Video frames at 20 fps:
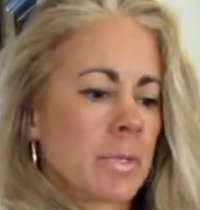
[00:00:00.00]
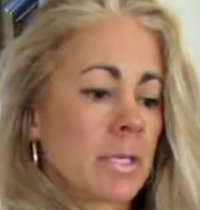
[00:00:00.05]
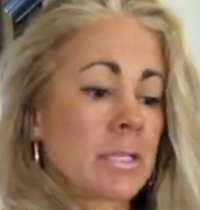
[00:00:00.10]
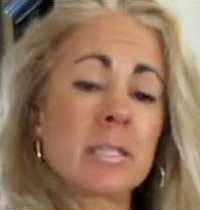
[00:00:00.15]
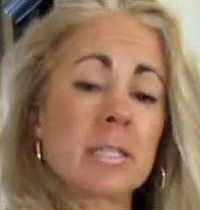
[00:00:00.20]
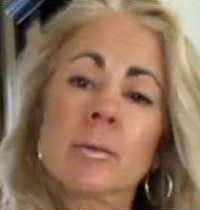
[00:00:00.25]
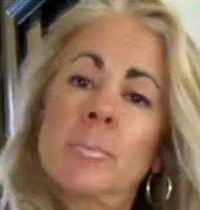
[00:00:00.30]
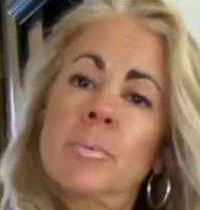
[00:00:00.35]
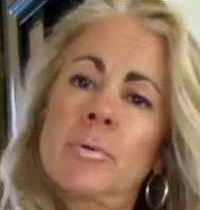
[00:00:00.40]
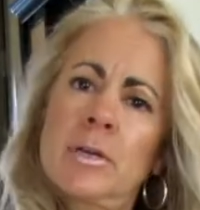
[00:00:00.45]

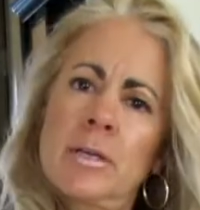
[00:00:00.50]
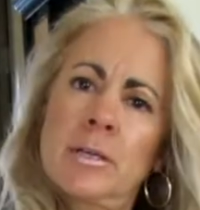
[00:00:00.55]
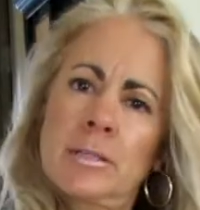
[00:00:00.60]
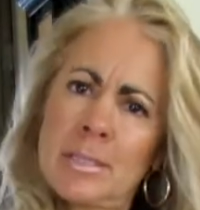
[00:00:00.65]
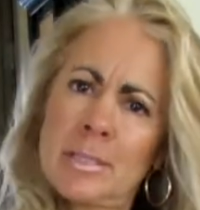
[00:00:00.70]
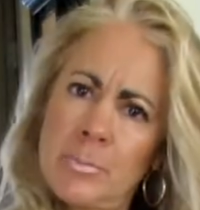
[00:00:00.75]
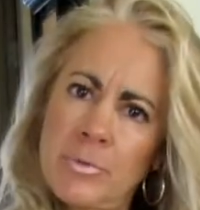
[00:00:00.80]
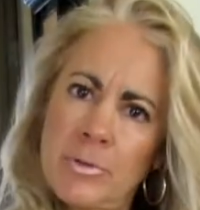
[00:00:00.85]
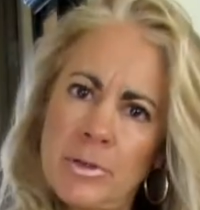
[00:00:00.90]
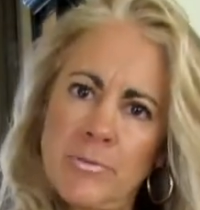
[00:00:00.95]

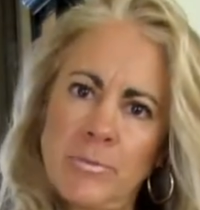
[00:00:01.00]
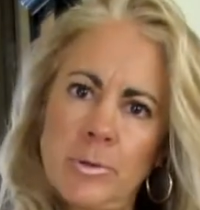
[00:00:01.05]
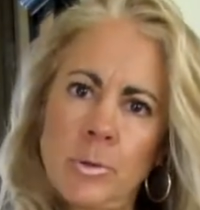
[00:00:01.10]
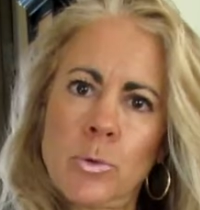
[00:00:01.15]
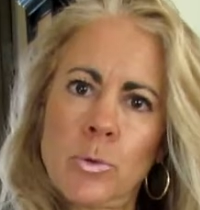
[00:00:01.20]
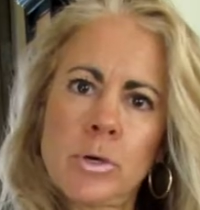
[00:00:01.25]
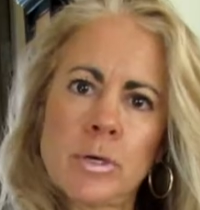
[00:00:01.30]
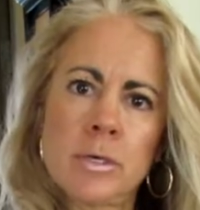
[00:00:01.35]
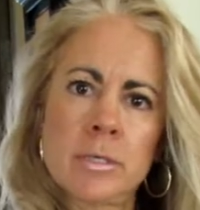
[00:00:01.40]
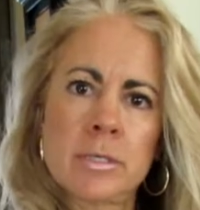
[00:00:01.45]
slippery
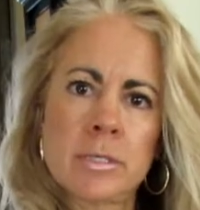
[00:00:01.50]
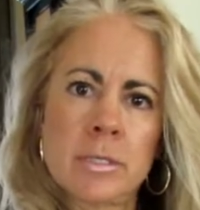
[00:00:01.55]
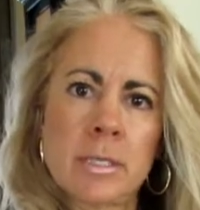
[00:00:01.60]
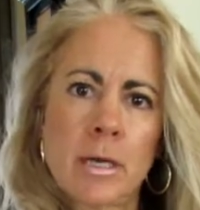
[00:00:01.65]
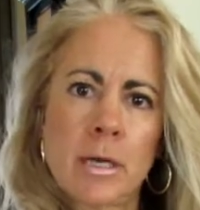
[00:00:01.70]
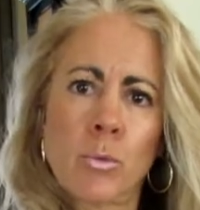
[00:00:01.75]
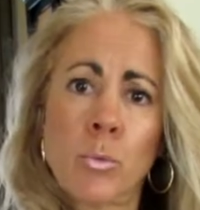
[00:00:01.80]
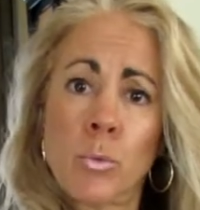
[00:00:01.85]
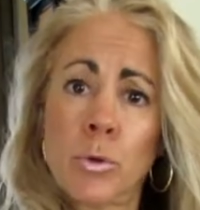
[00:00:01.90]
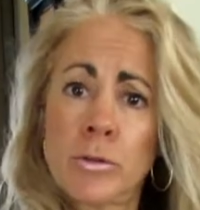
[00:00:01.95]
floors
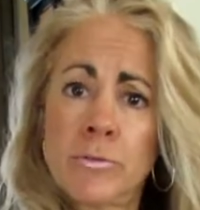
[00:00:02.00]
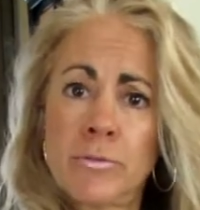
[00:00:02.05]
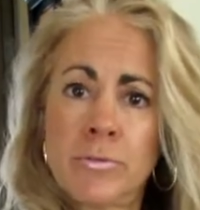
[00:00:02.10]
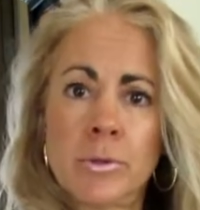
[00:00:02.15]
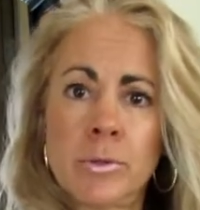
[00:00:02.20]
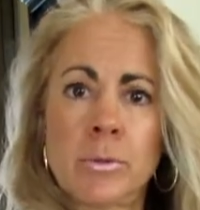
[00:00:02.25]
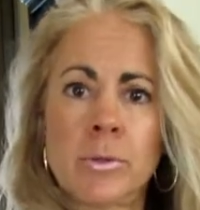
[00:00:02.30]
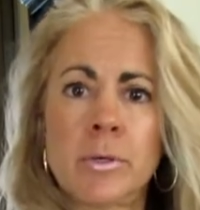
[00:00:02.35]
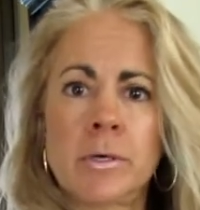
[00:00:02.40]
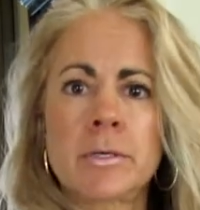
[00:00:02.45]
like wood
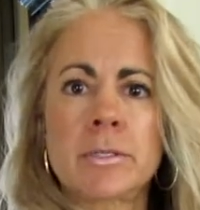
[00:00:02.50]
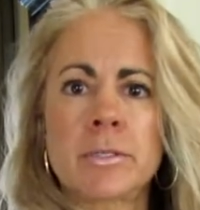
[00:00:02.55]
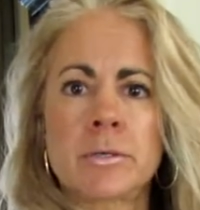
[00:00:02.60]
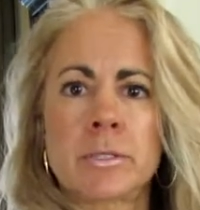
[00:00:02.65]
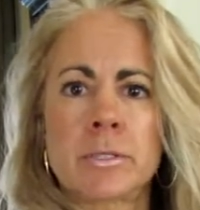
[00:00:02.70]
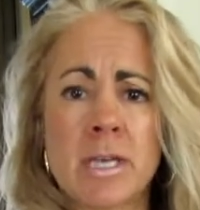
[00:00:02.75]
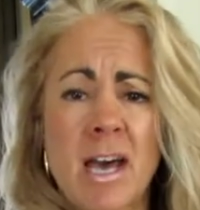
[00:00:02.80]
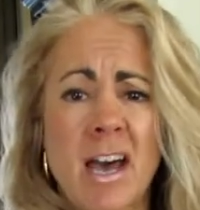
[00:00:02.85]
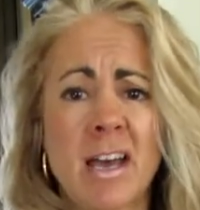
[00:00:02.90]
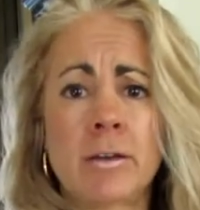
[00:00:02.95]
floors
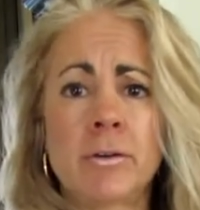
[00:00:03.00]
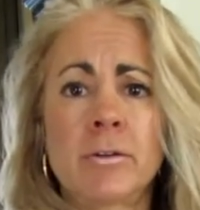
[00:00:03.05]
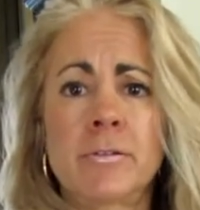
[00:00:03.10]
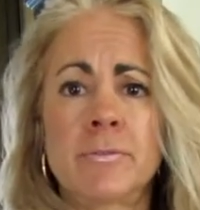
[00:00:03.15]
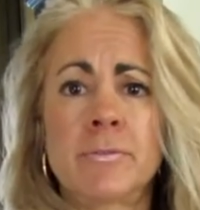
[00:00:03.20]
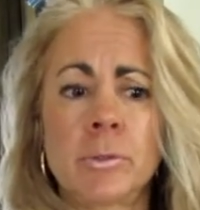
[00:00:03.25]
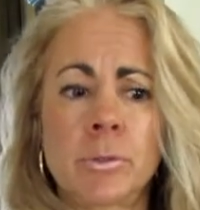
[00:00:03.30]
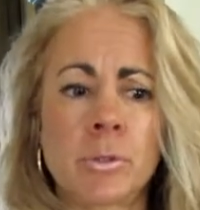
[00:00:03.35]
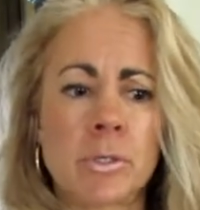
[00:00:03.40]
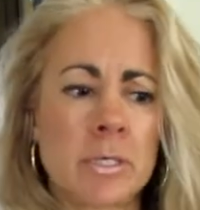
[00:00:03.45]
or tile
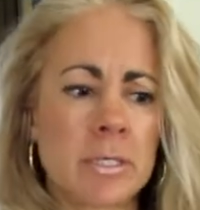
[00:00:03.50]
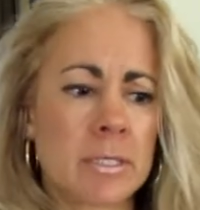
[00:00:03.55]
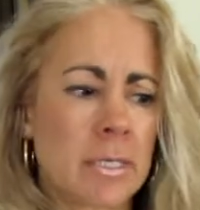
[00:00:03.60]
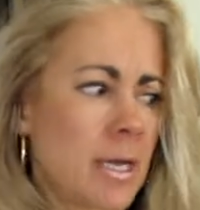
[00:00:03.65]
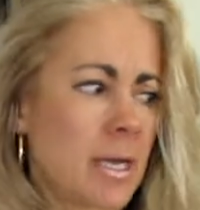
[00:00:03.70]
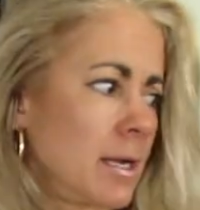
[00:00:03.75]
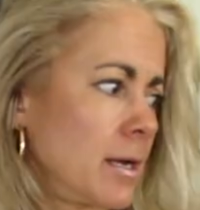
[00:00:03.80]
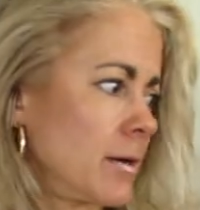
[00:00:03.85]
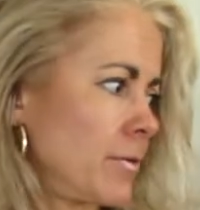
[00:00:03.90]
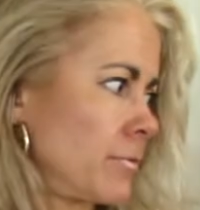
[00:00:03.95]
floors,
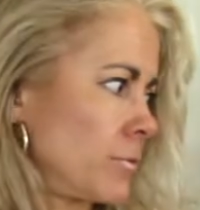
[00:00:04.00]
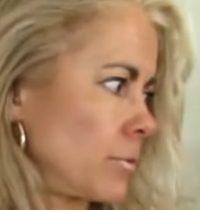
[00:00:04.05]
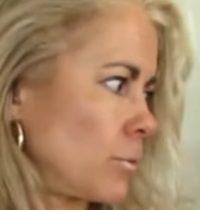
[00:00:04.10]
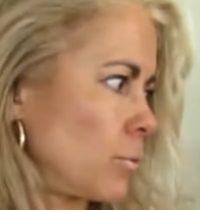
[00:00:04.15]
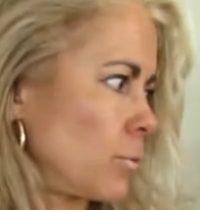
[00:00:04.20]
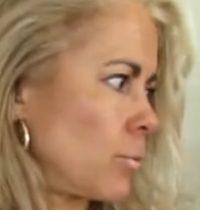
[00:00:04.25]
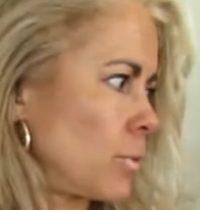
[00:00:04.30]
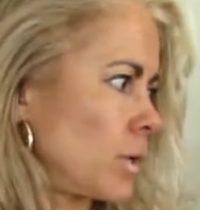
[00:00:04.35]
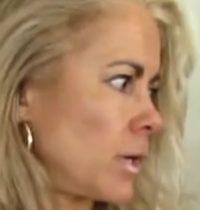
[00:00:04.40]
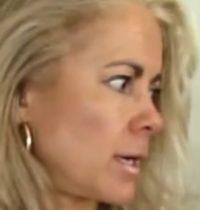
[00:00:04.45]
I have
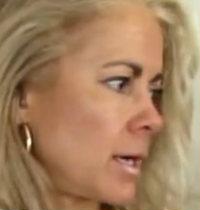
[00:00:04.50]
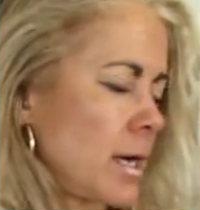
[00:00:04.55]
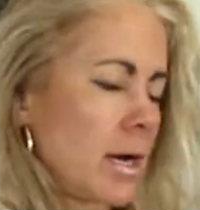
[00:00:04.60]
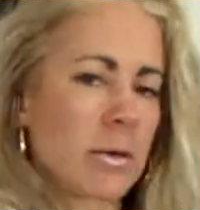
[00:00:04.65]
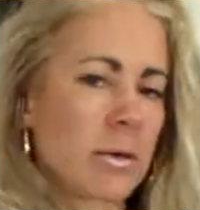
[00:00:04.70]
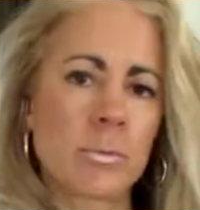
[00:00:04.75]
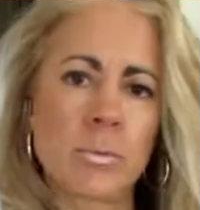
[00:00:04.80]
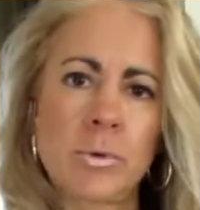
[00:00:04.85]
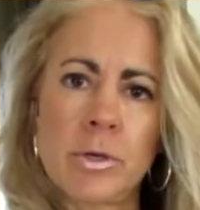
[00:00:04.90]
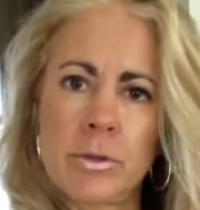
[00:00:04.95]

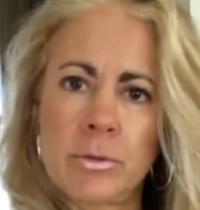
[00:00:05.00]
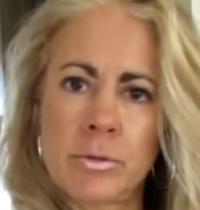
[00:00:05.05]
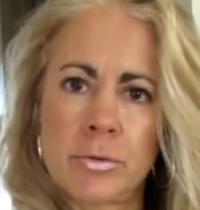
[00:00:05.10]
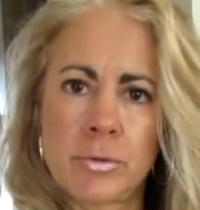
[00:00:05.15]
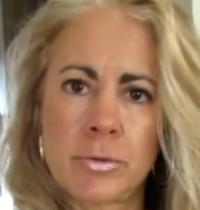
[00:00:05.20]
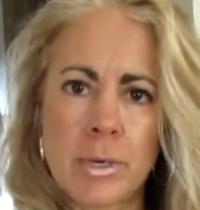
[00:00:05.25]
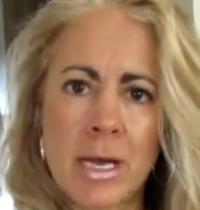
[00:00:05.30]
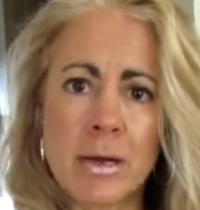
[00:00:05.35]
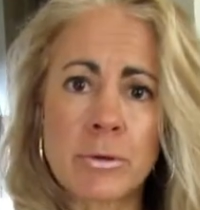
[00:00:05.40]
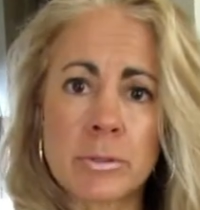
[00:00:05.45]
hardwood
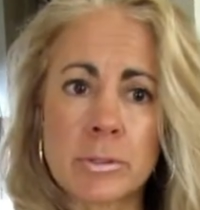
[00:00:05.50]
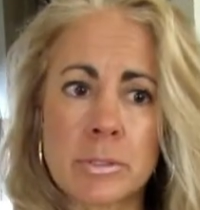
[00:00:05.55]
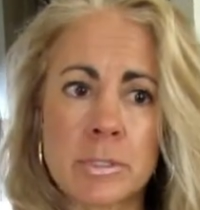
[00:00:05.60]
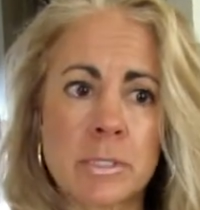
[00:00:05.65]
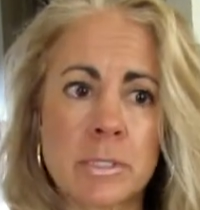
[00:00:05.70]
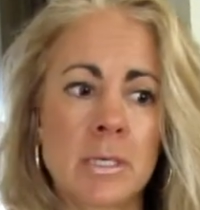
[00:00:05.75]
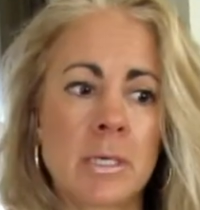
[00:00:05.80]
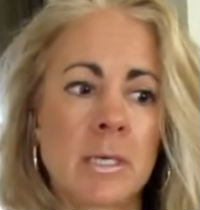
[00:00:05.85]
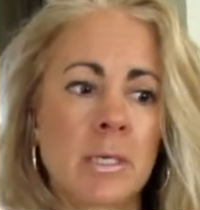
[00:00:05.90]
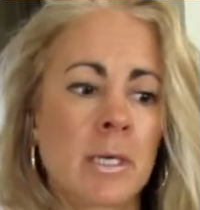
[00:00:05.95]

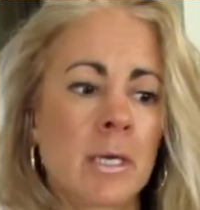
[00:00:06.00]
throughout.